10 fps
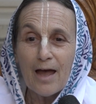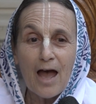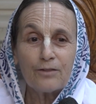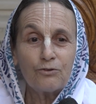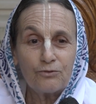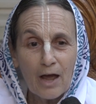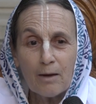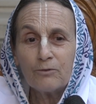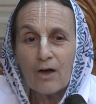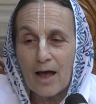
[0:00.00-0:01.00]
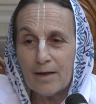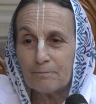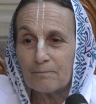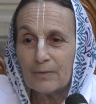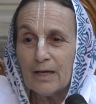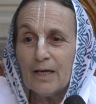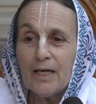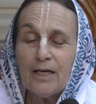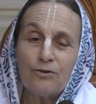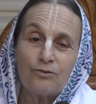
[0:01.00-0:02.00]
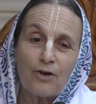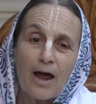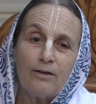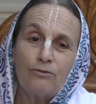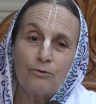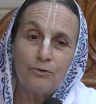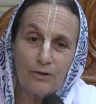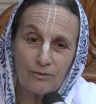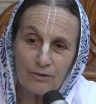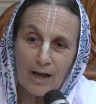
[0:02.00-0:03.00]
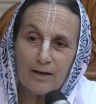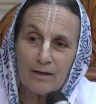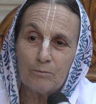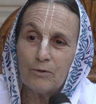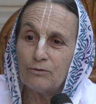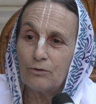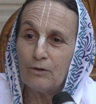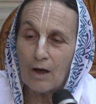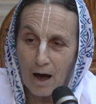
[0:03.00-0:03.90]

At the same time, he decided to initiate him into the